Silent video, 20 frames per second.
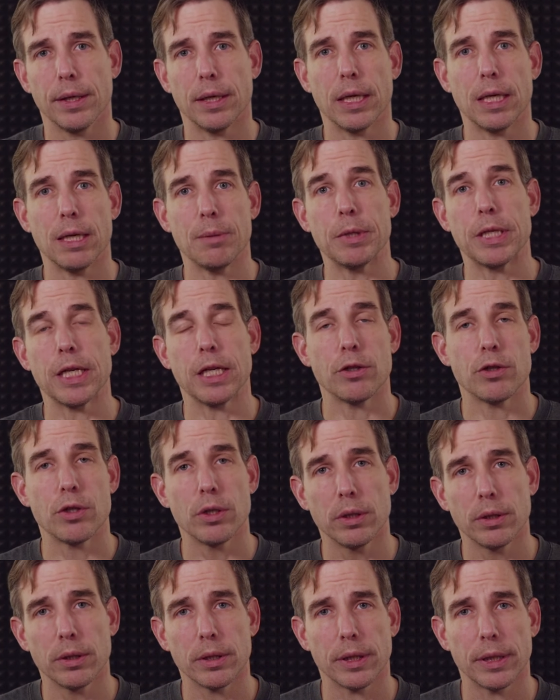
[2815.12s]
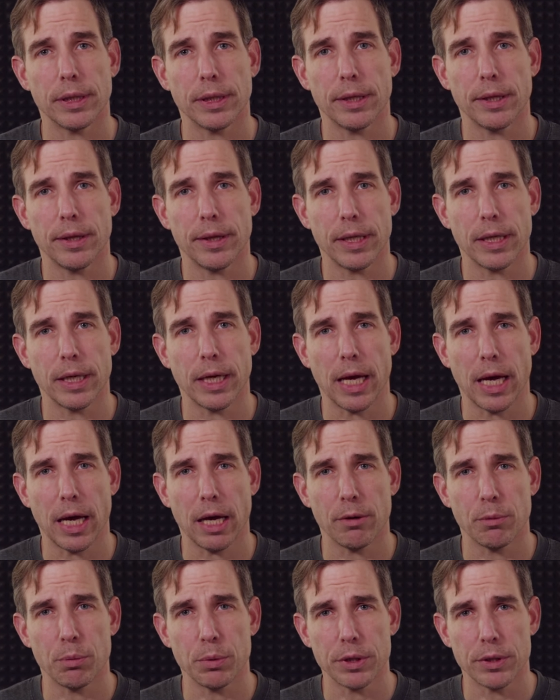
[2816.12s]
limitation that I
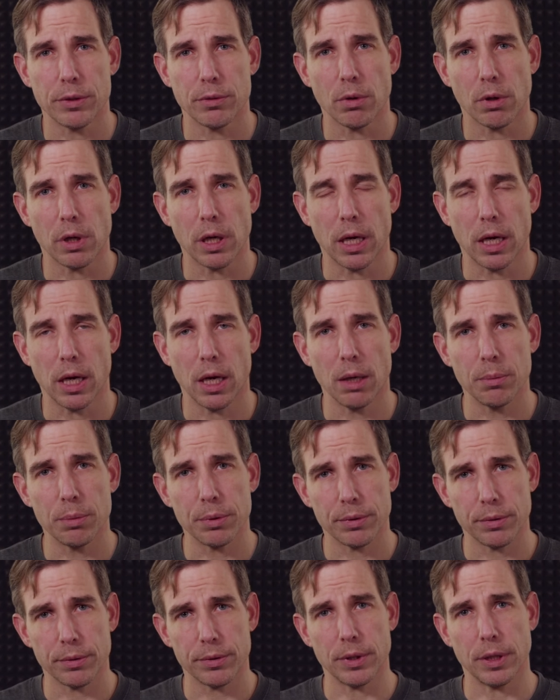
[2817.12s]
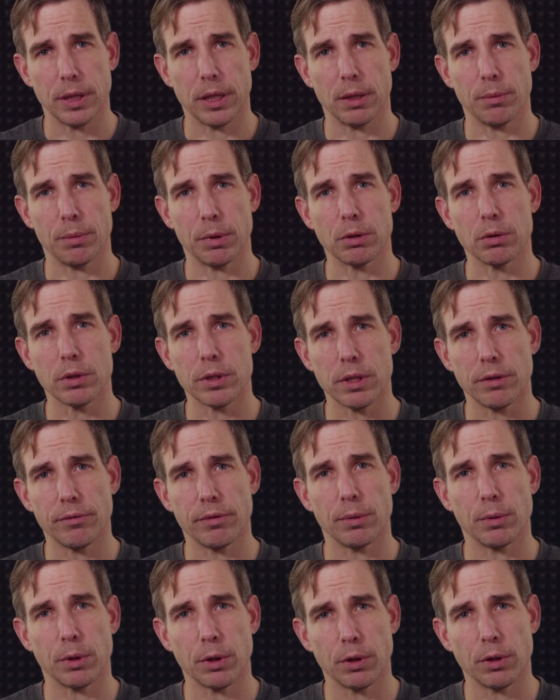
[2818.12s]
have with Docker Hub, because if
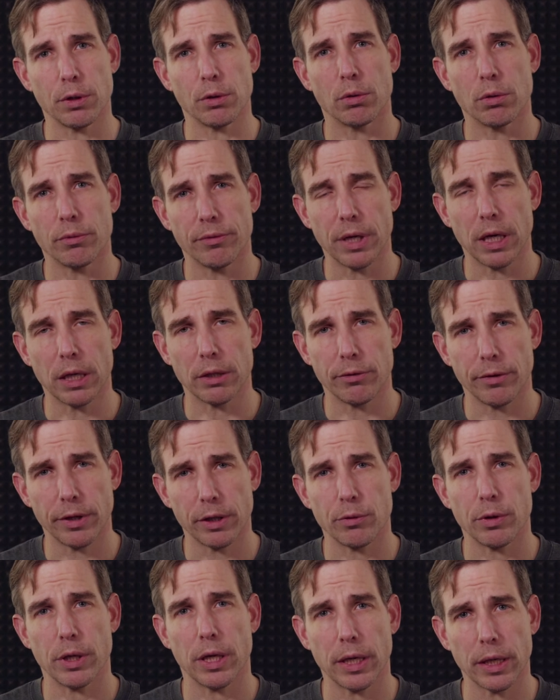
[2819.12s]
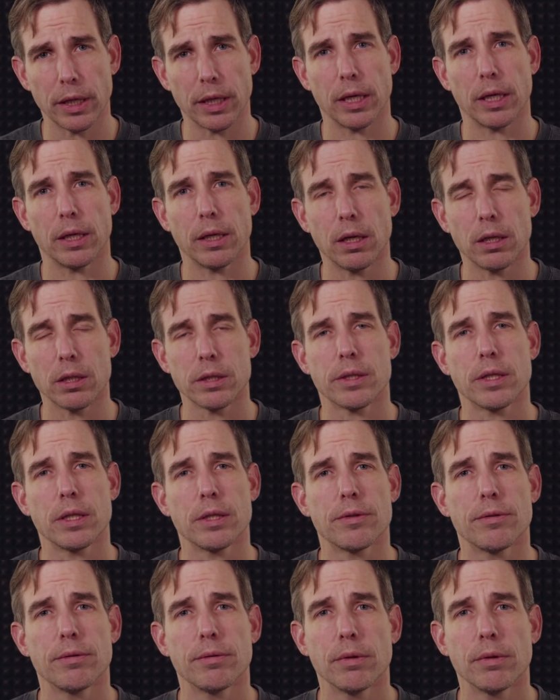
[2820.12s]
I'm going over Artifactory I can ask as